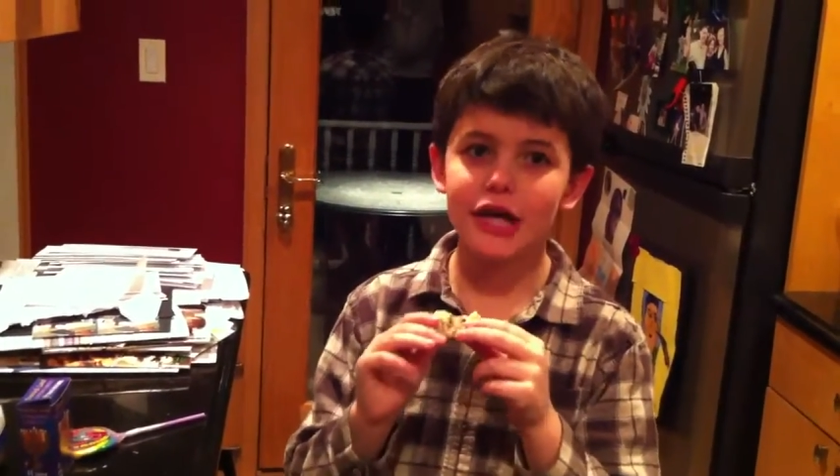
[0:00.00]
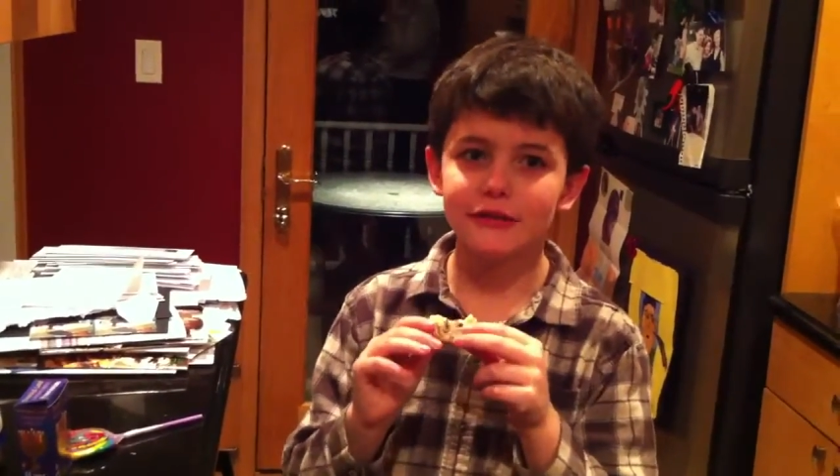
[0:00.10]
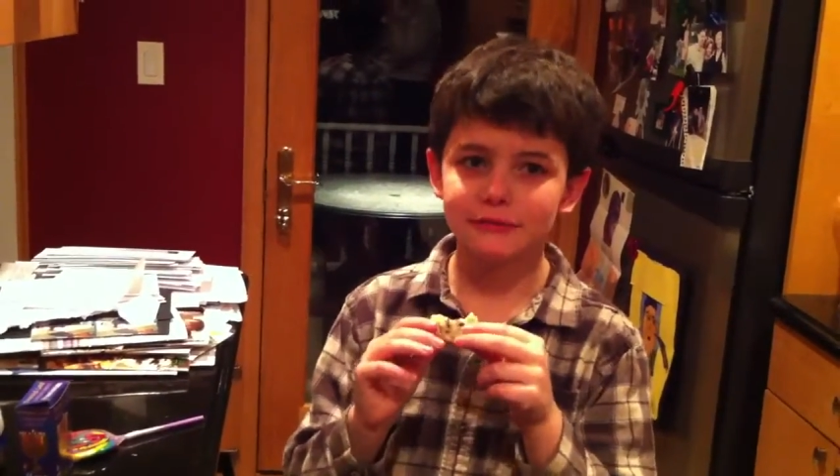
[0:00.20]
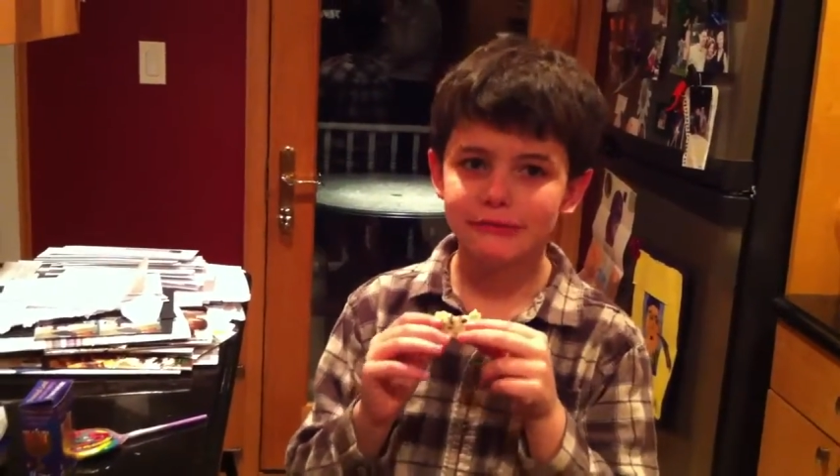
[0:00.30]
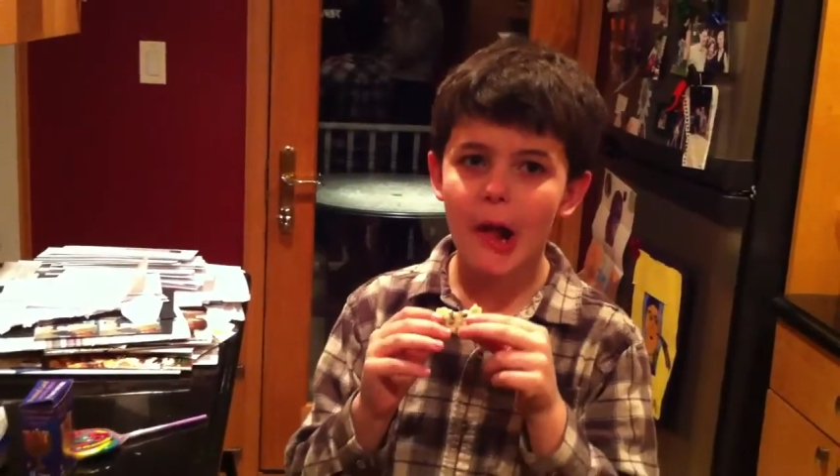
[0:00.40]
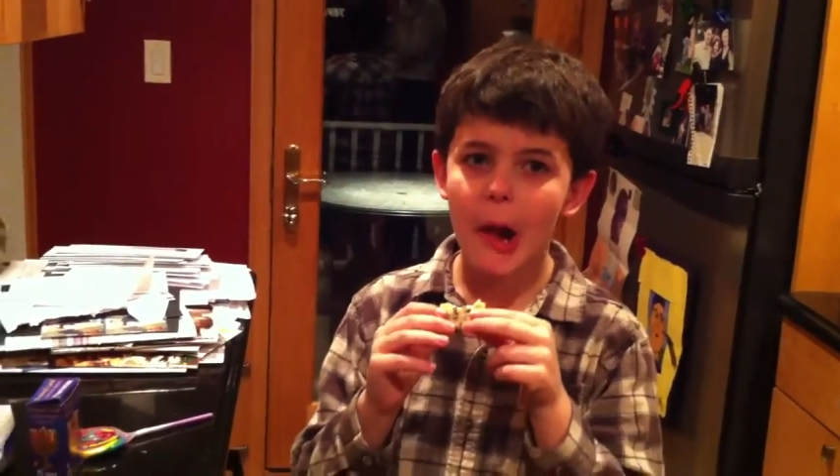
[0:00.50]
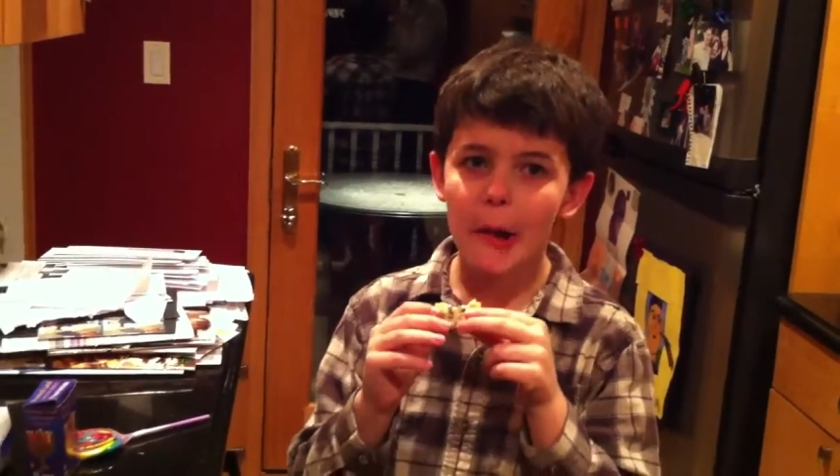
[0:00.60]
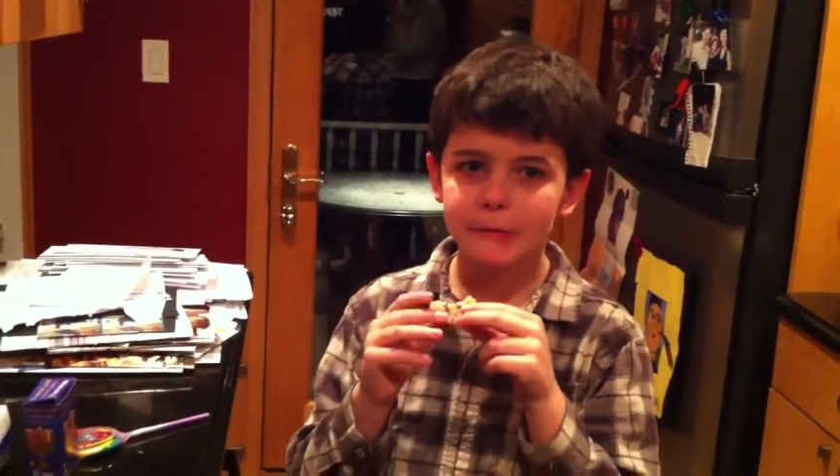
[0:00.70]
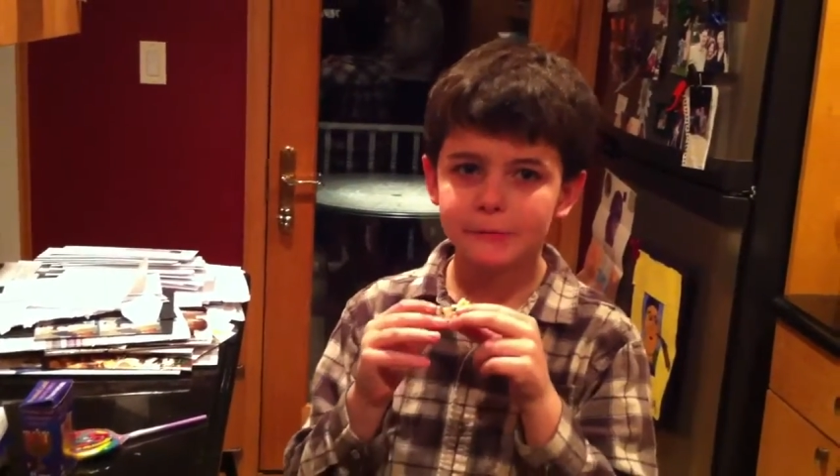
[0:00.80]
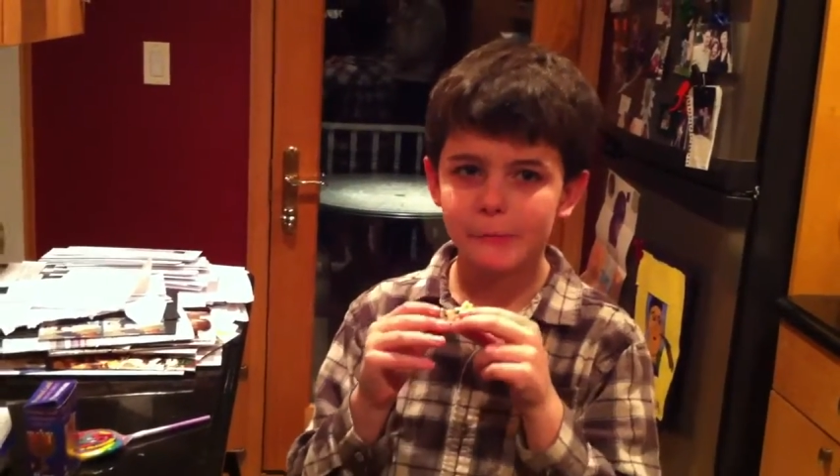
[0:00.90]
Ten.
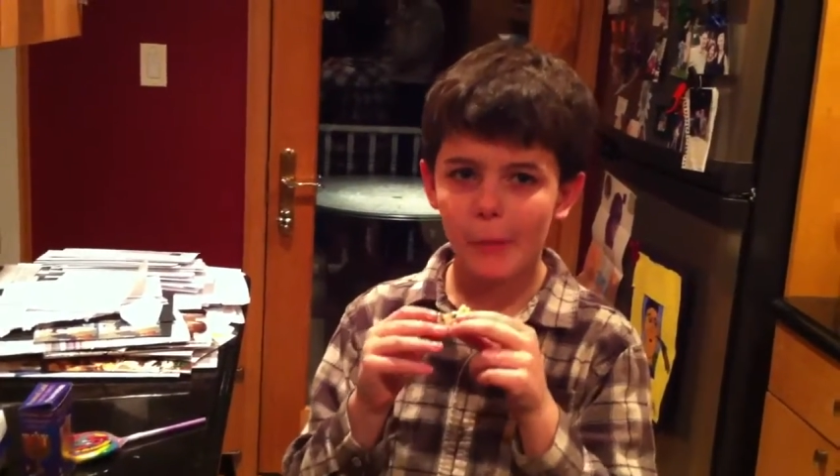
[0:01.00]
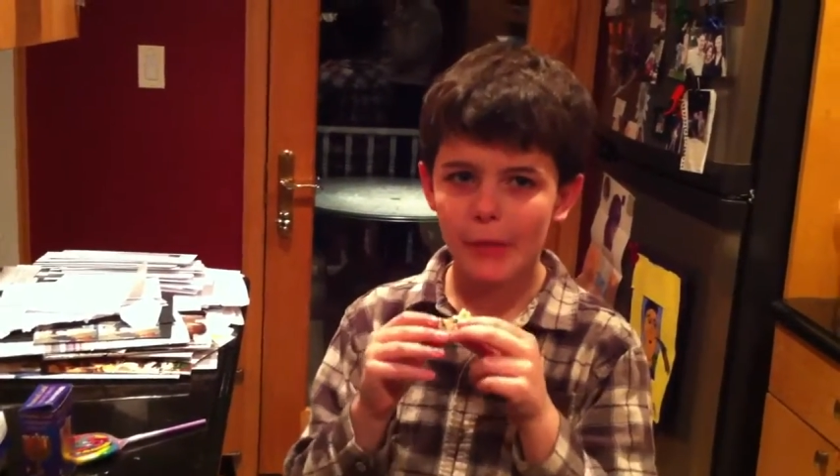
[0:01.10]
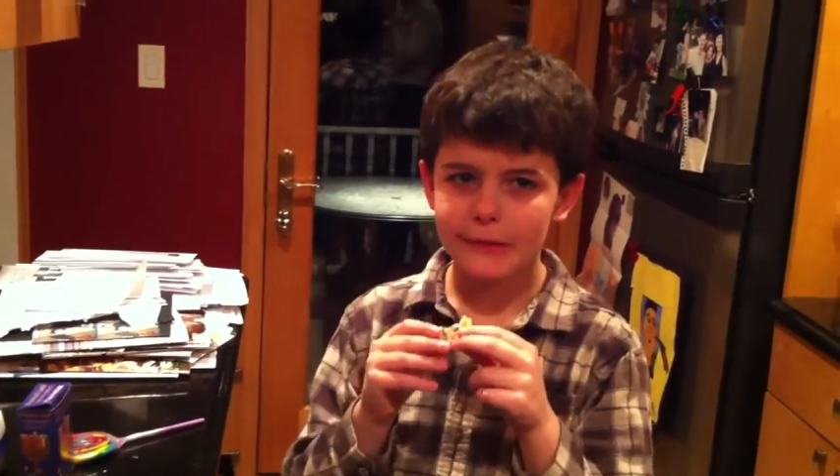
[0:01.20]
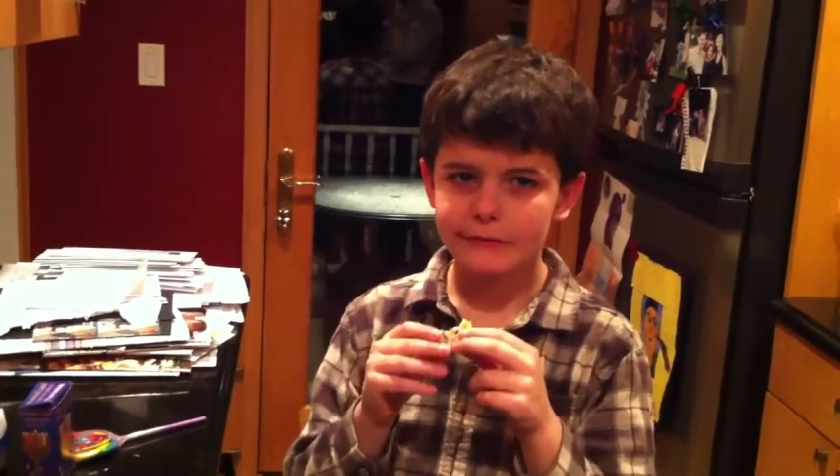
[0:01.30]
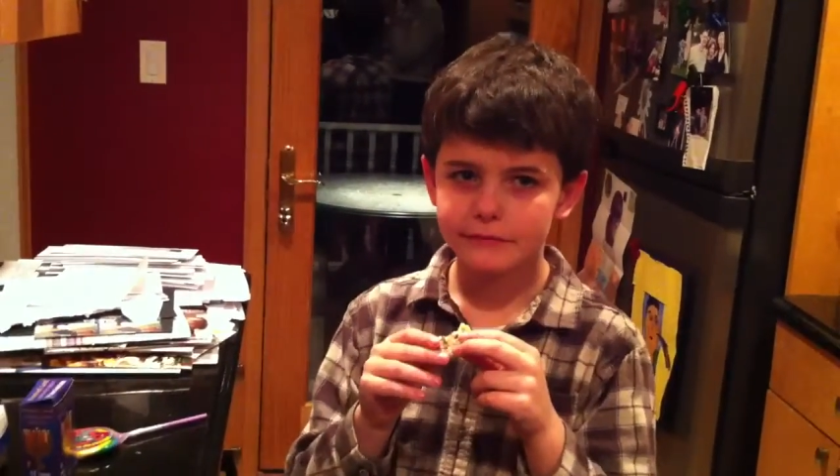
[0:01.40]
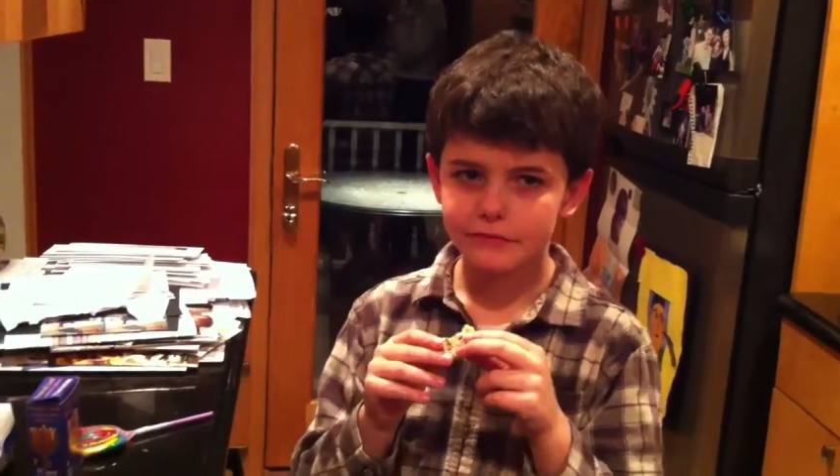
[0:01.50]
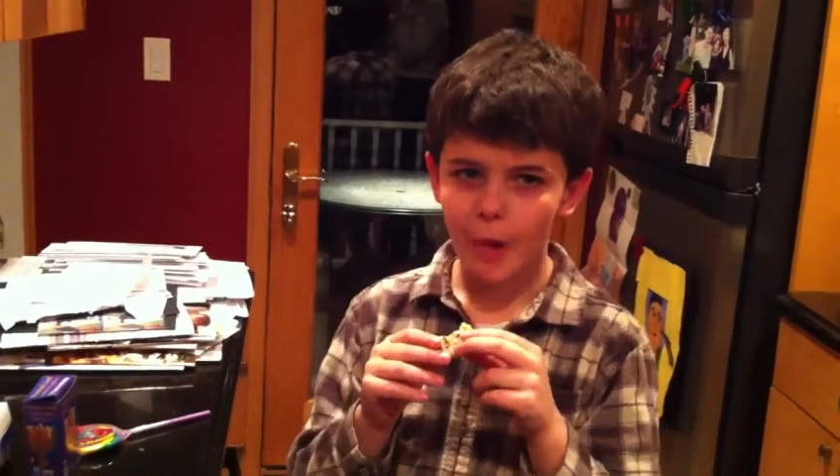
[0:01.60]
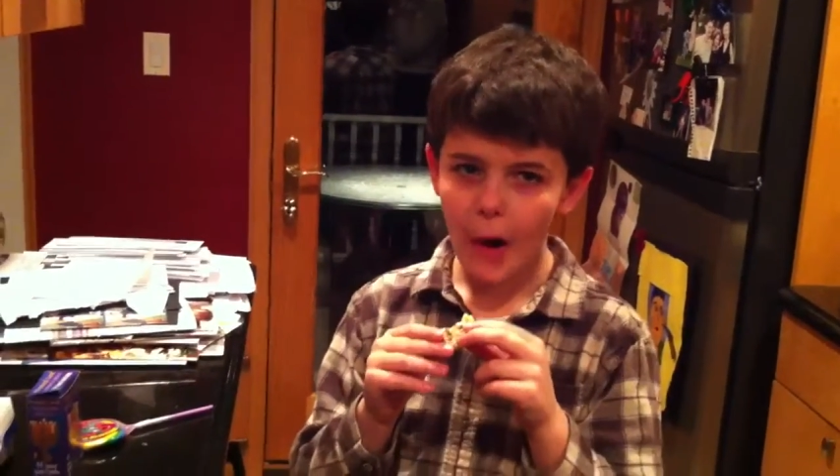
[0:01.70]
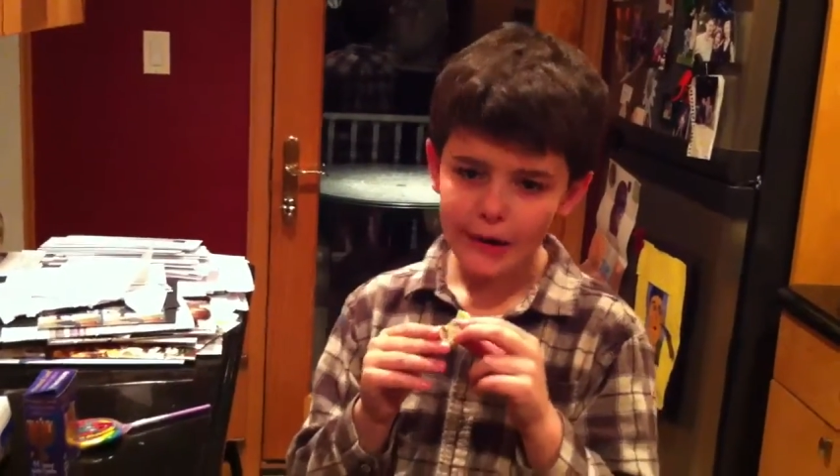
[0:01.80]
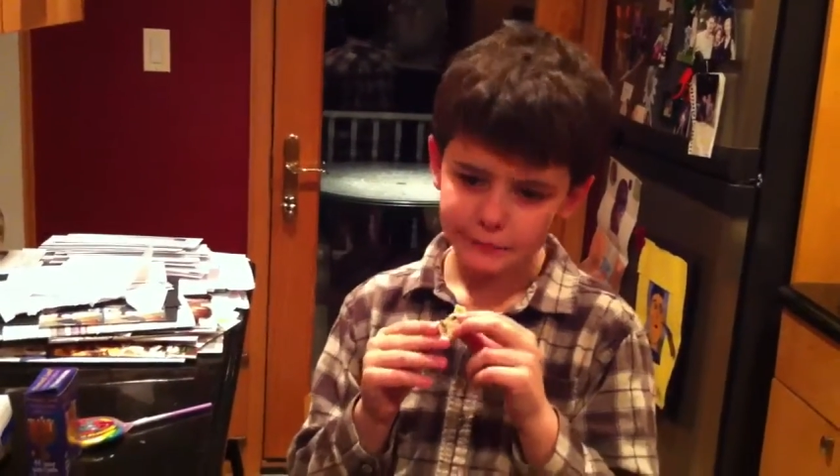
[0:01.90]
All
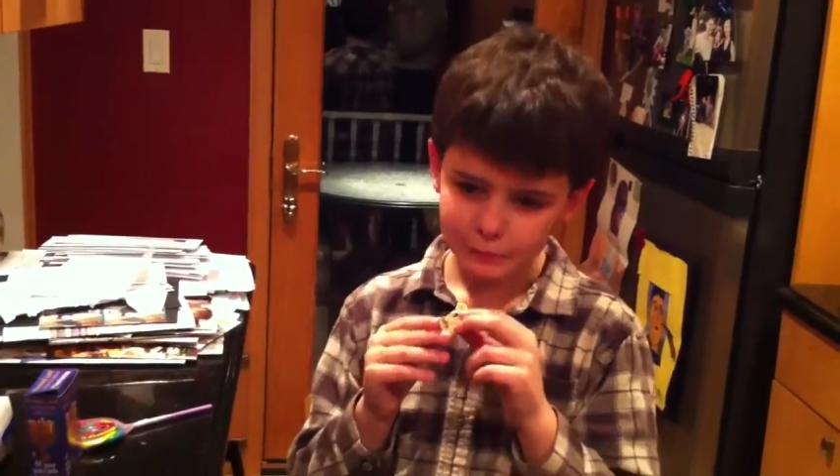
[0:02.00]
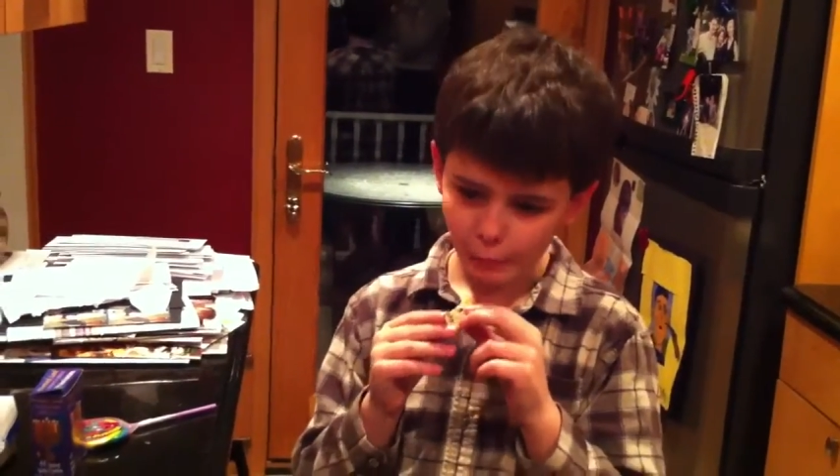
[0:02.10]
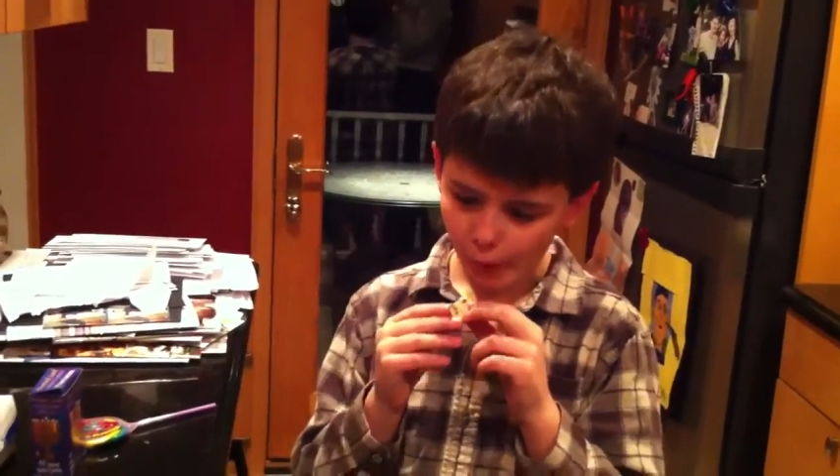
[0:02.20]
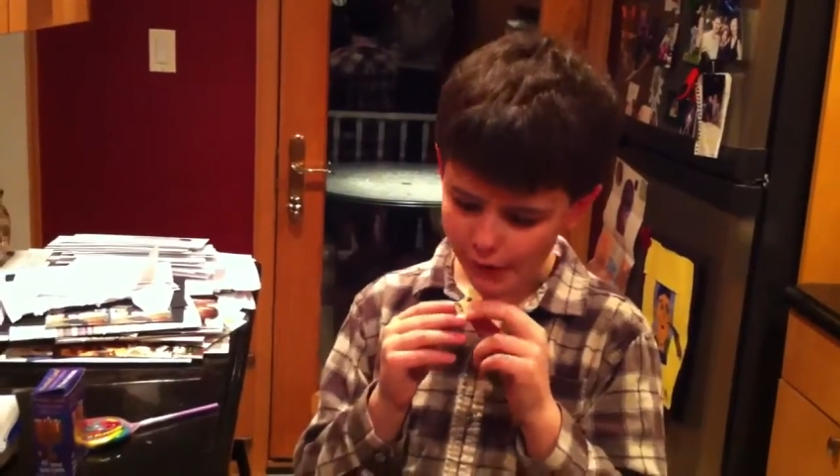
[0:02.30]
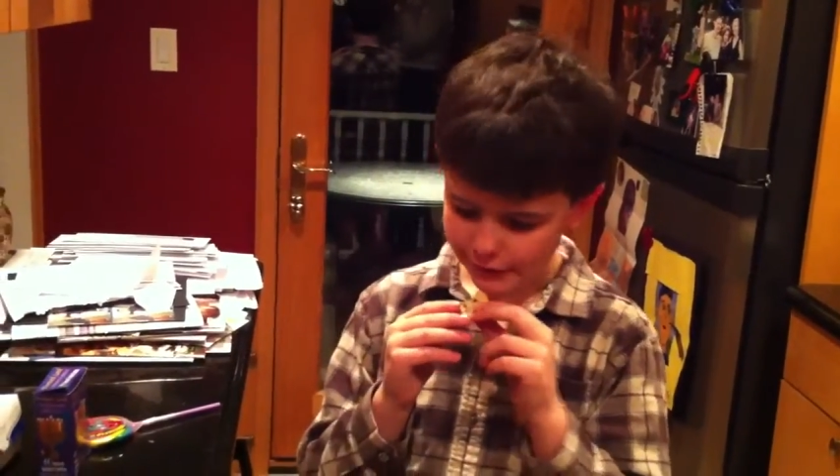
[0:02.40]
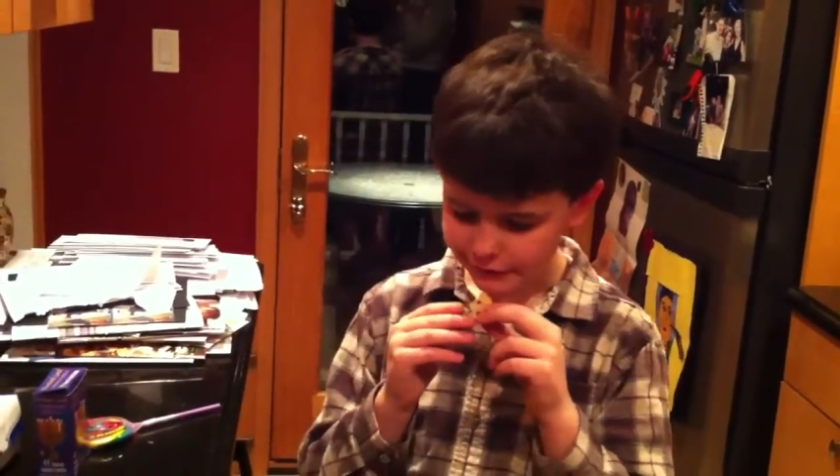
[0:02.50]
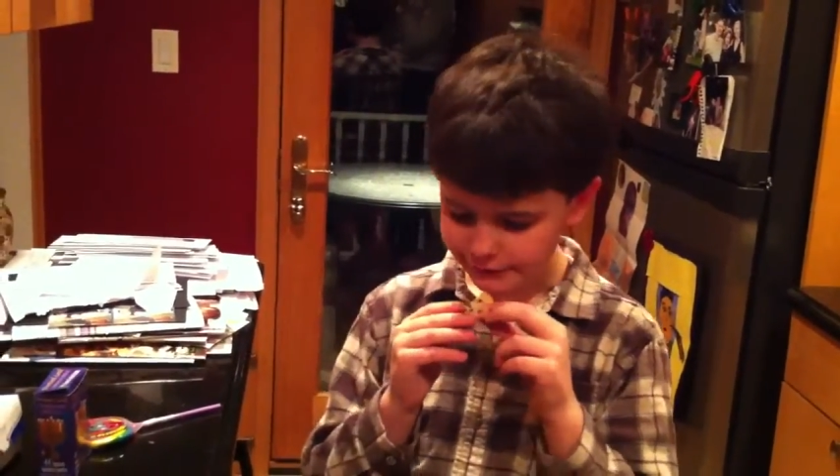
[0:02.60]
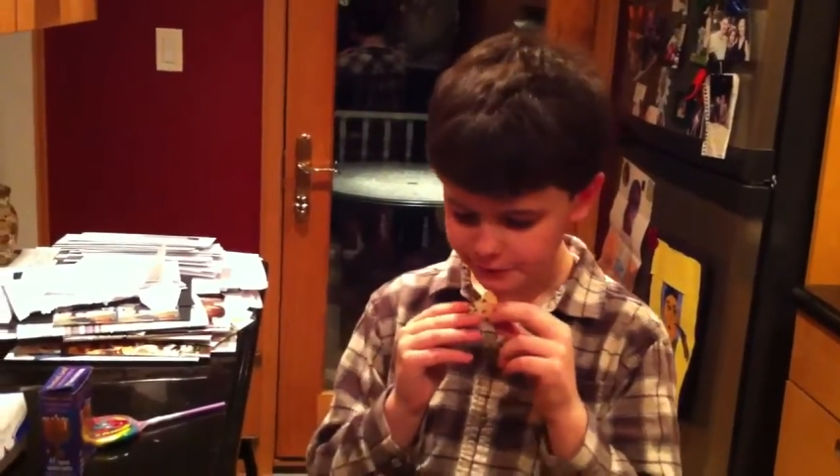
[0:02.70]
right, I love you.